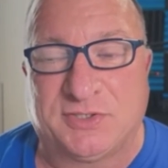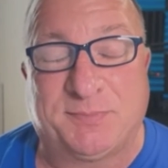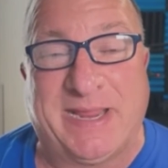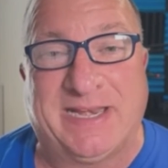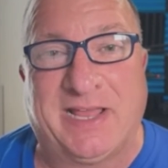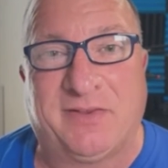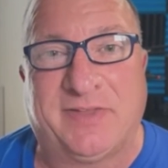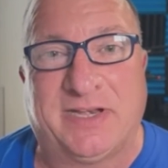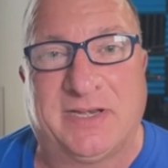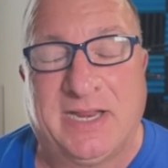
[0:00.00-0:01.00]
is paying
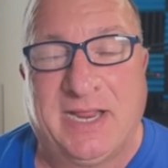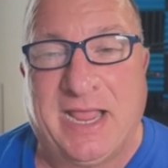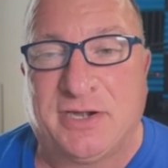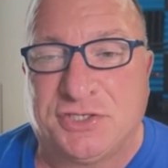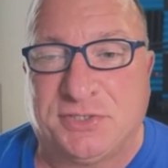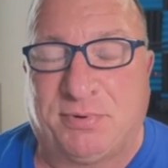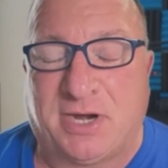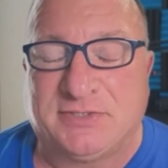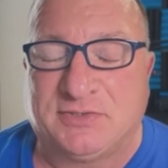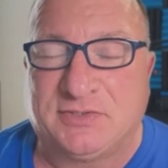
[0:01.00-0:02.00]
elevated energy
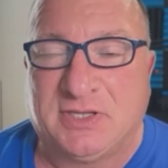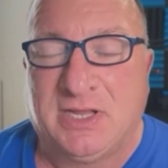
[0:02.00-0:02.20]
prices.